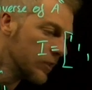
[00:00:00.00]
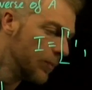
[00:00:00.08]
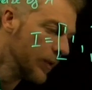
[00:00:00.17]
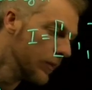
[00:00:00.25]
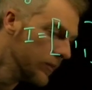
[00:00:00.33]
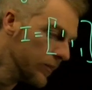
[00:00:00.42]

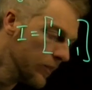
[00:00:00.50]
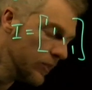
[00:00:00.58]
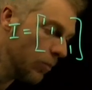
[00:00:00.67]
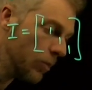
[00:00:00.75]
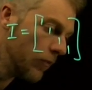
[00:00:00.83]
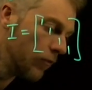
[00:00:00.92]
because its
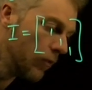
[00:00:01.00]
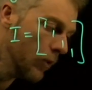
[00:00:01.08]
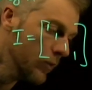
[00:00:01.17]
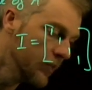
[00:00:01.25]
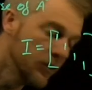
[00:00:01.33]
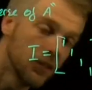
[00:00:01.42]
number of
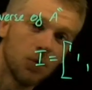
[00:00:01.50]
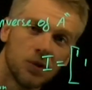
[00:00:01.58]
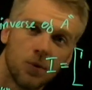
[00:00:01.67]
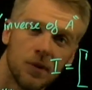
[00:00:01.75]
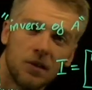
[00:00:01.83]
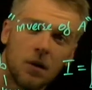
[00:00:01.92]
rows is equal
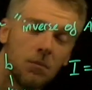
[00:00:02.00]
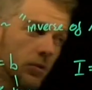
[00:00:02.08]
to its number